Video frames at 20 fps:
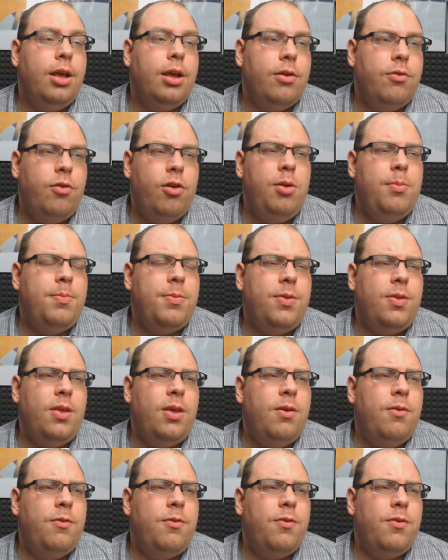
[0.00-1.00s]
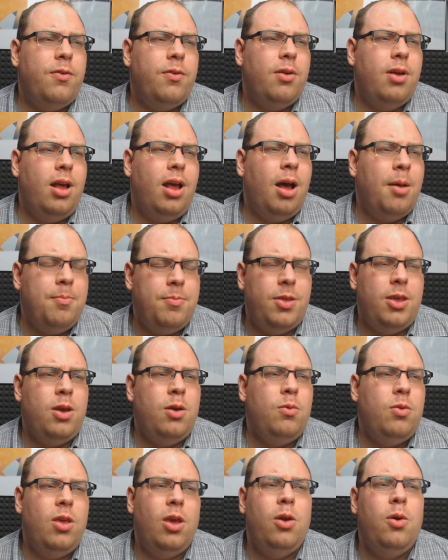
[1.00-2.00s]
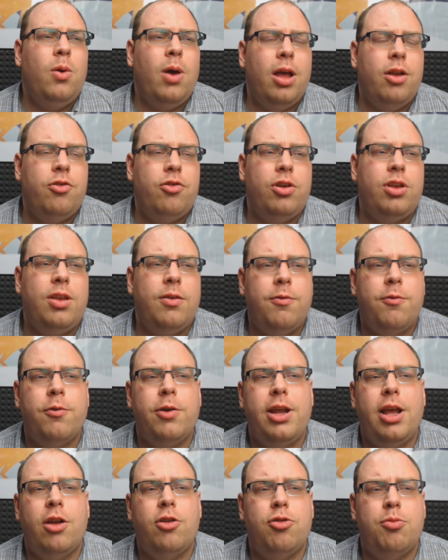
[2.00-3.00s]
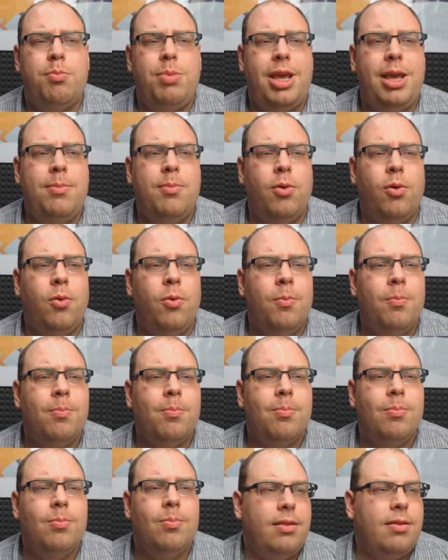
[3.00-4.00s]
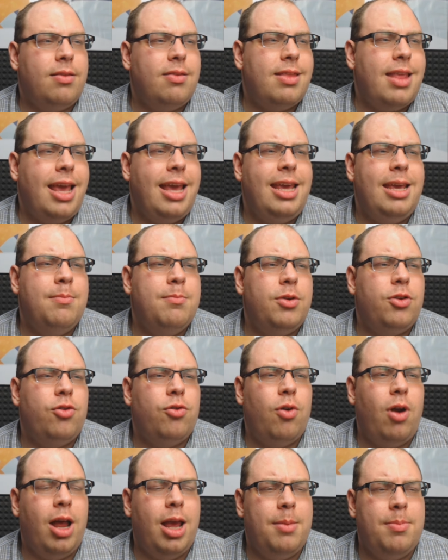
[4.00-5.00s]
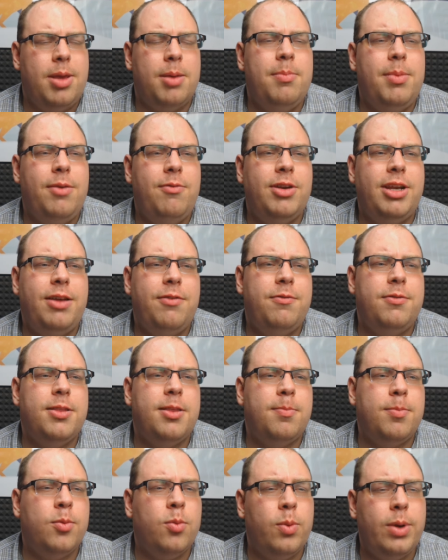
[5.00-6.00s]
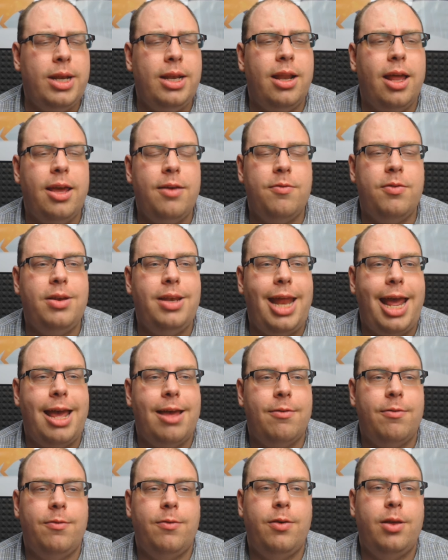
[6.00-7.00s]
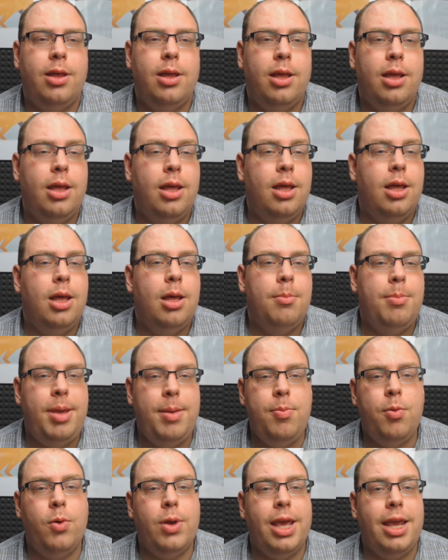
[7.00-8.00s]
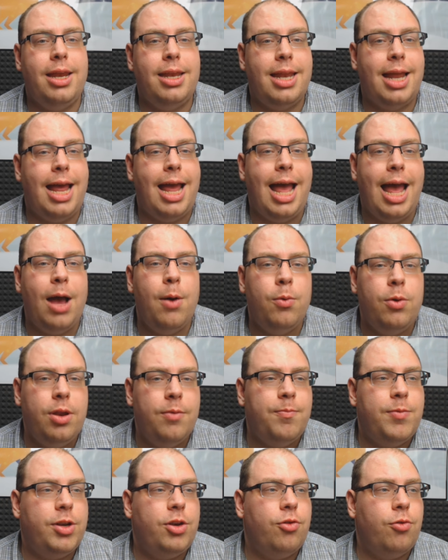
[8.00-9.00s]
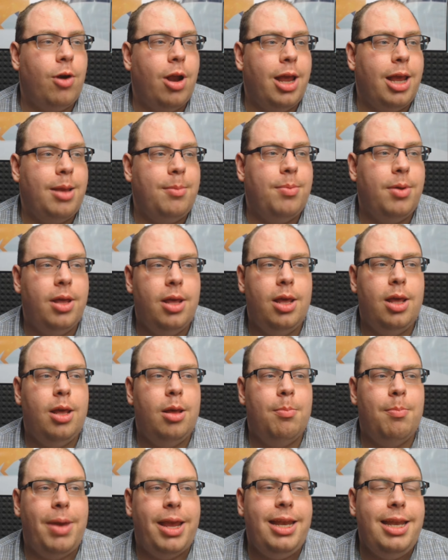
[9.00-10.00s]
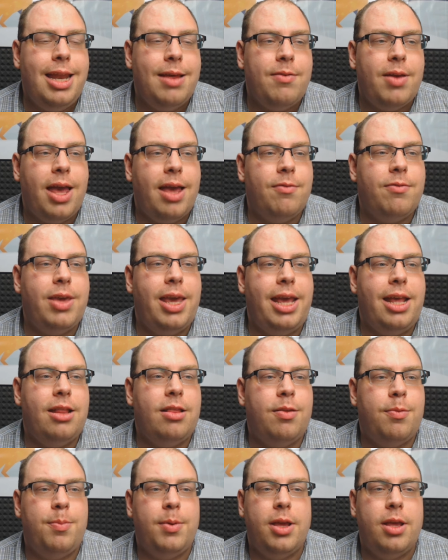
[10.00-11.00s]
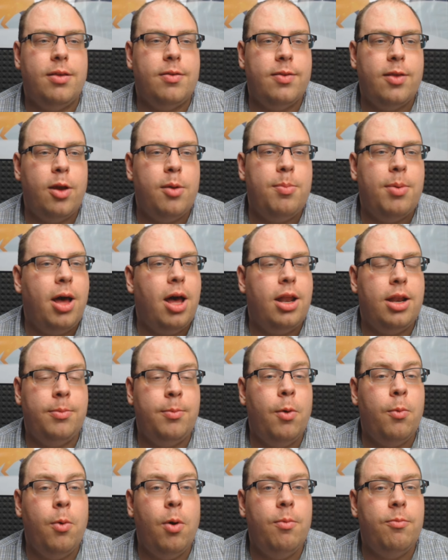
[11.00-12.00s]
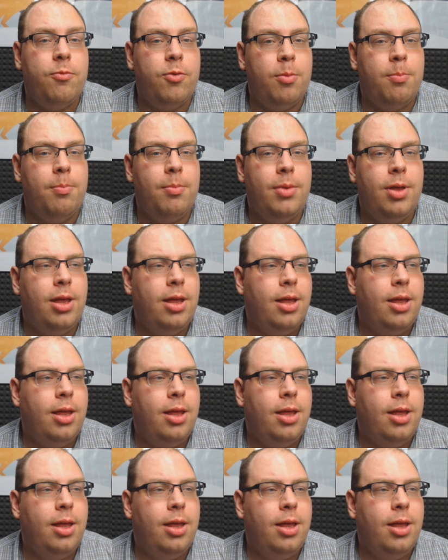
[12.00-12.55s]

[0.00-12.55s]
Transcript: Groups of up to 200 to 300 people. Staying in the tribe can be the difference between life and death. People kicked out of the tribe may never have kids because no partner will want them.